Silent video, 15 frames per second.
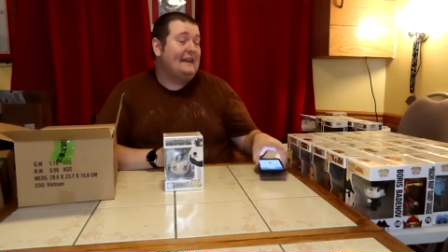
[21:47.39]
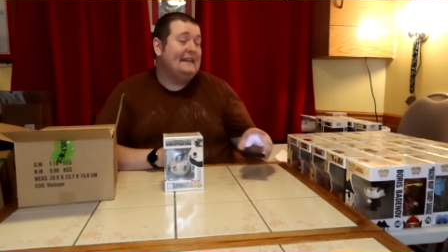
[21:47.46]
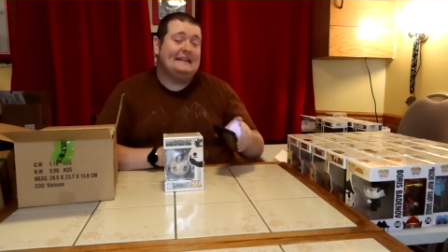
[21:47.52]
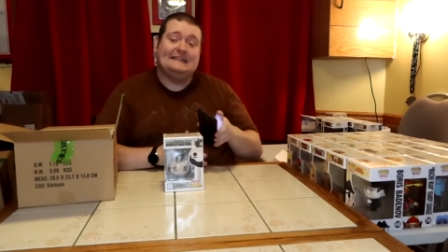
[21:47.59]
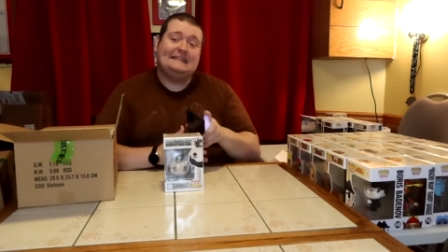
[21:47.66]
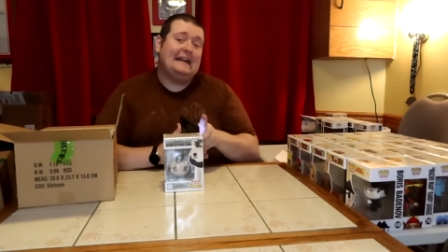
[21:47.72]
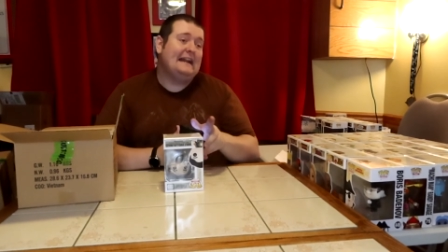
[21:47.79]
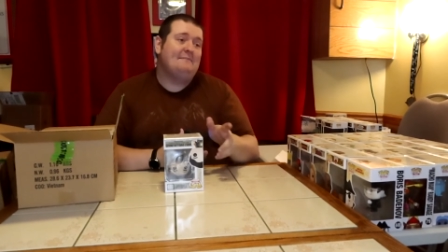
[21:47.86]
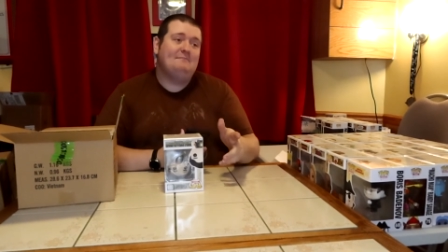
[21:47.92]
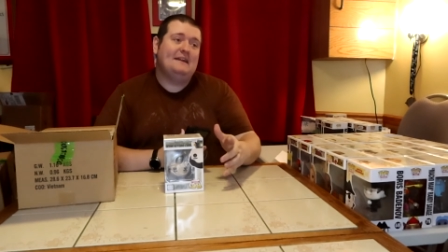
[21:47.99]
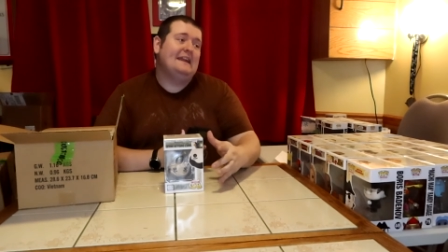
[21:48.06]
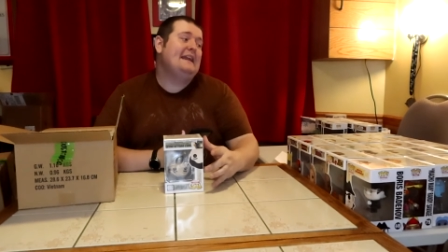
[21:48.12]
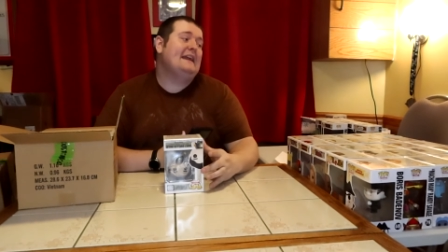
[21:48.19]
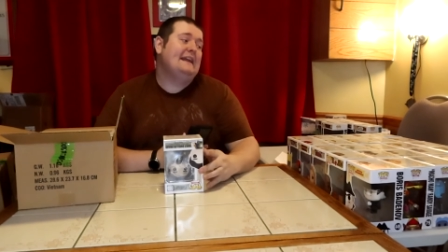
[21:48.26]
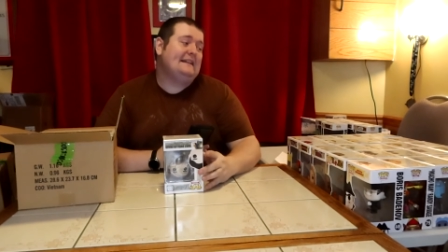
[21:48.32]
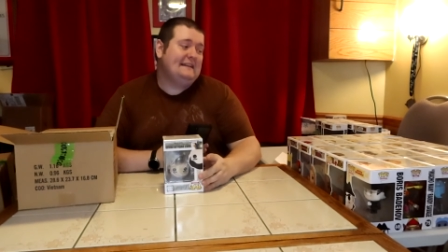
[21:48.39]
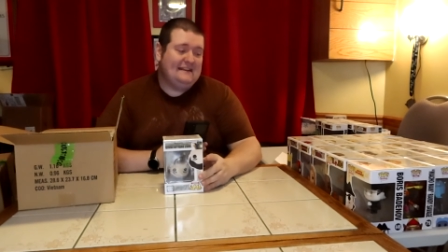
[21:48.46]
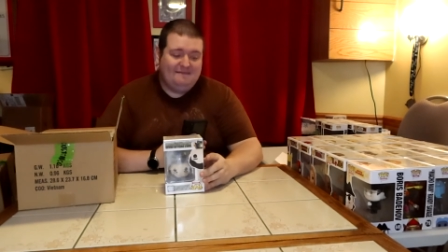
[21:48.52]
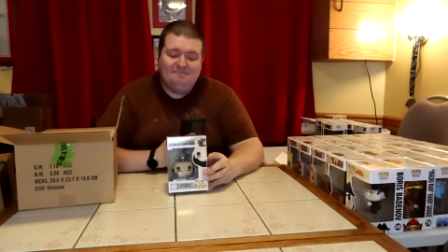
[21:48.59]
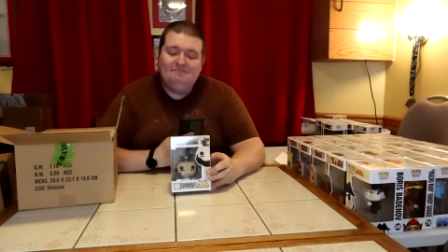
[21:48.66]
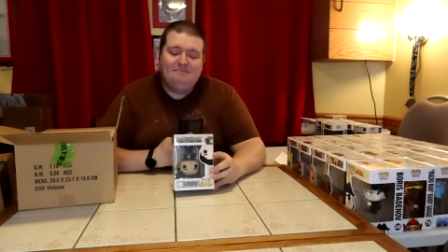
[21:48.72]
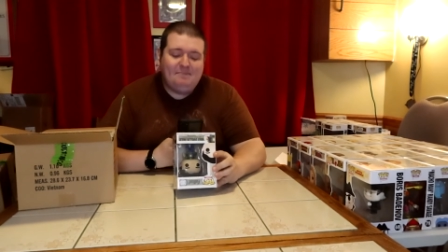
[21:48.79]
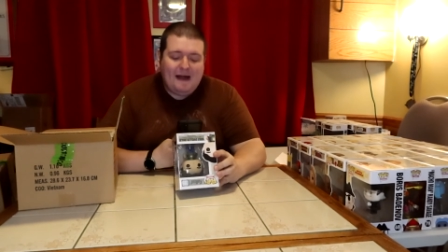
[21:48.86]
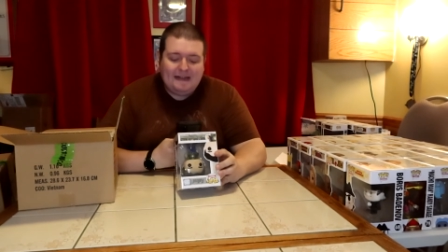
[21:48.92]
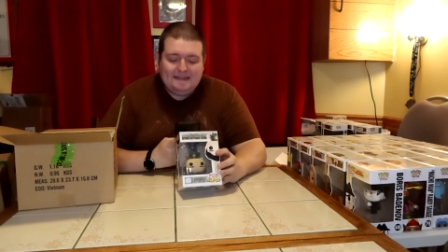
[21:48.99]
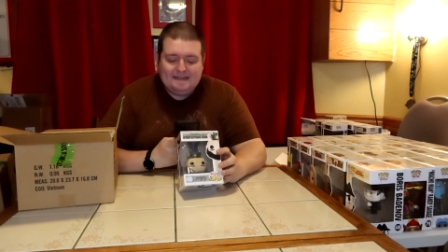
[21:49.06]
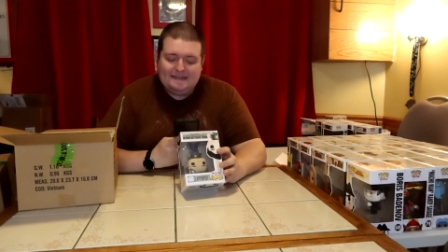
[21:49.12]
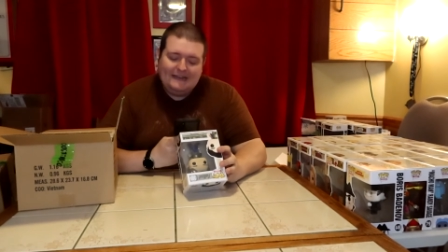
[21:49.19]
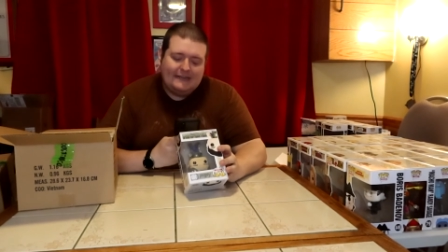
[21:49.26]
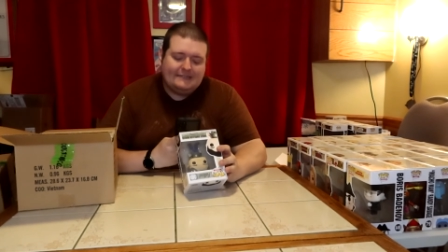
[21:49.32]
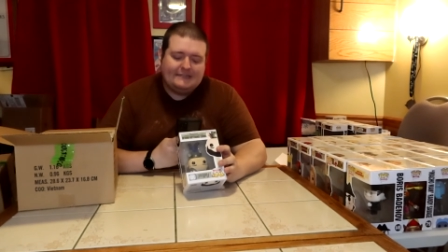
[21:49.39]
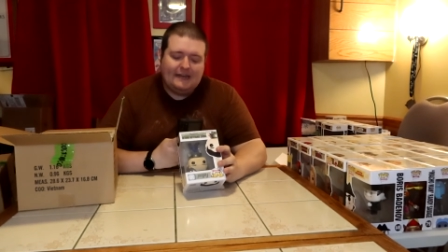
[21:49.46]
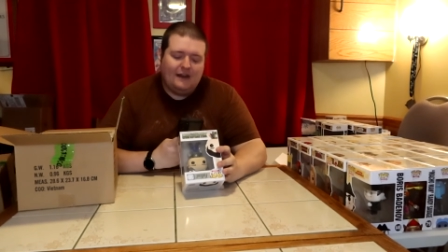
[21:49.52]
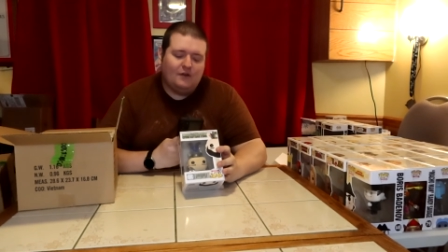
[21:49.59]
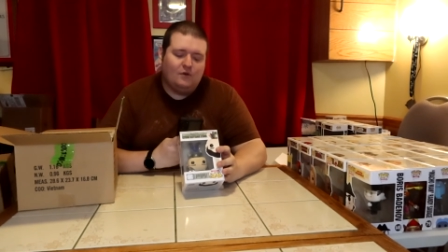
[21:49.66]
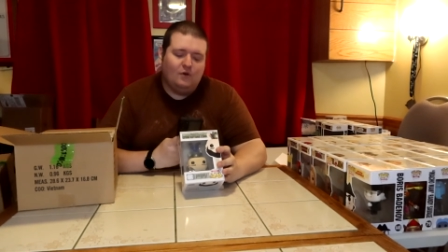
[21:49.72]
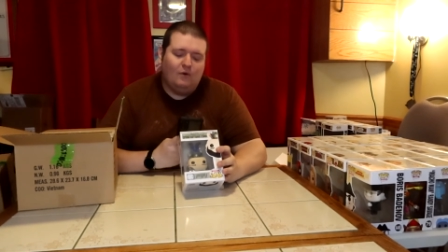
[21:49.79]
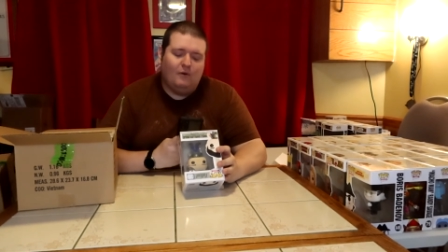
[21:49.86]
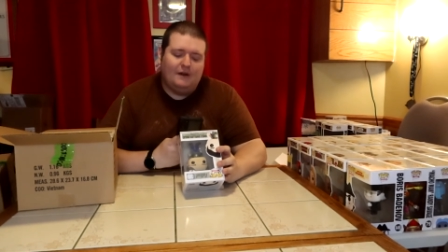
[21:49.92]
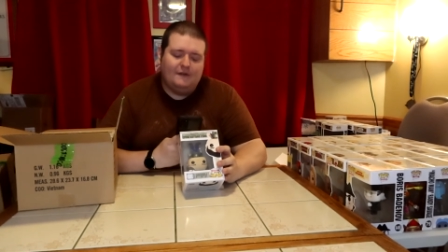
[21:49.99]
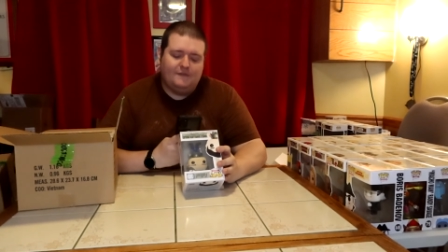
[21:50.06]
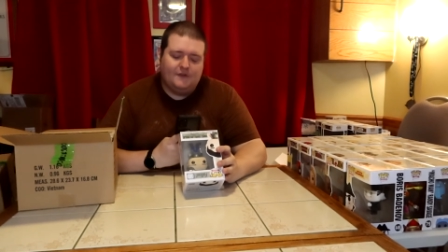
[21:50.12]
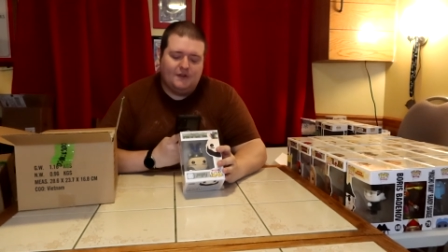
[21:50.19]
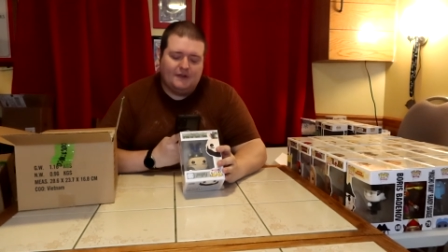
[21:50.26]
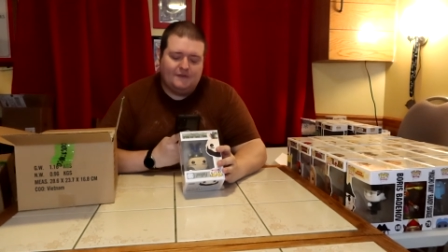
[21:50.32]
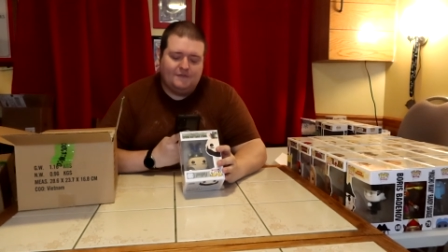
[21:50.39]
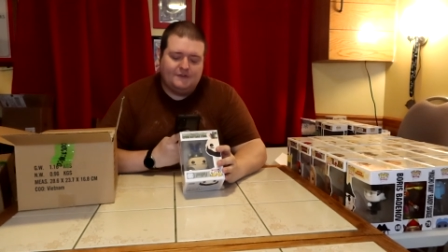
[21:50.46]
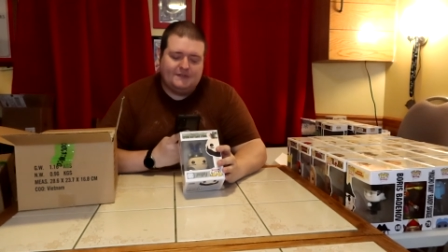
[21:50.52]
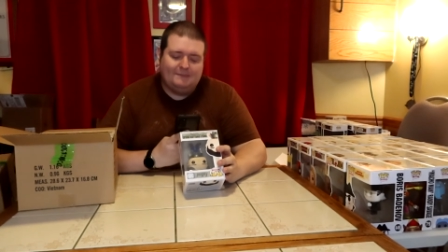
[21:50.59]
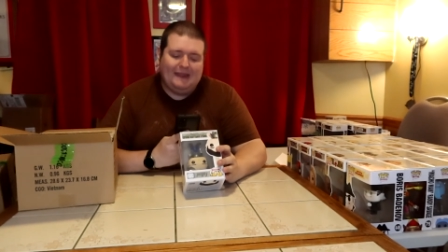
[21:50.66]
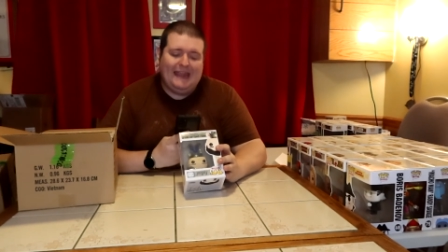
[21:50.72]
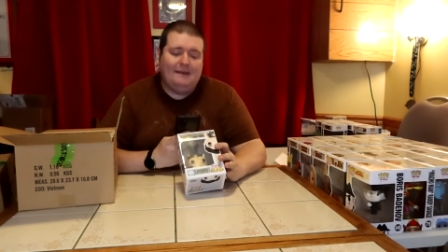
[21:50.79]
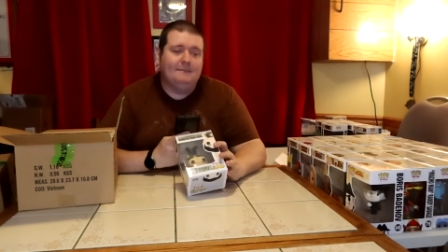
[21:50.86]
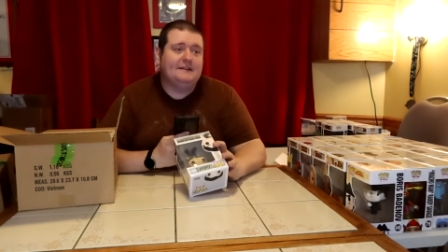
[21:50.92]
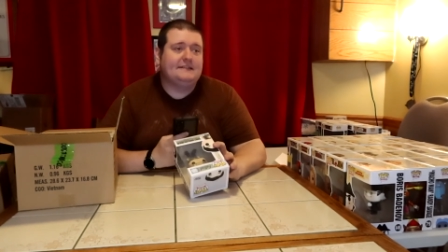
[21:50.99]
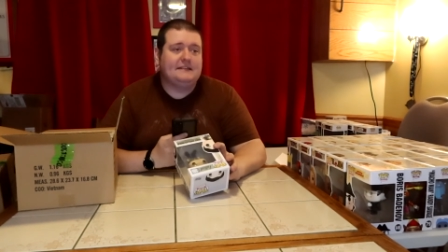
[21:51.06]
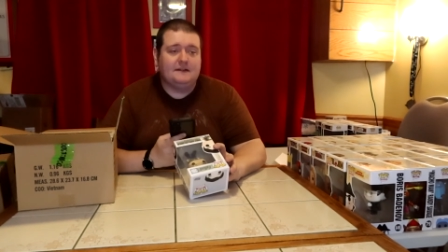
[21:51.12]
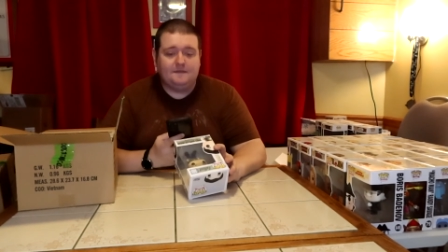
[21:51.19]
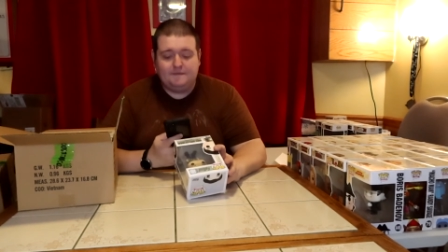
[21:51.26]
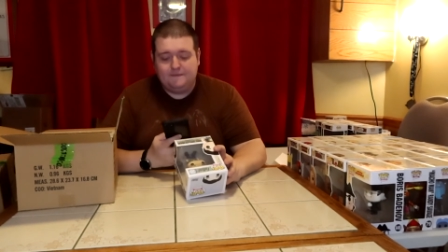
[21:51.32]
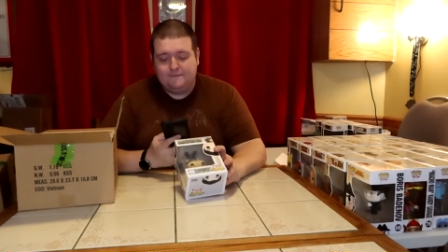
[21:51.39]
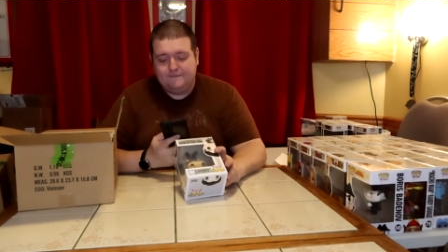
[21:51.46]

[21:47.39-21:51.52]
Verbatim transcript: It is not a big hit, but it's still a cool one if you're looking for some game and stuff.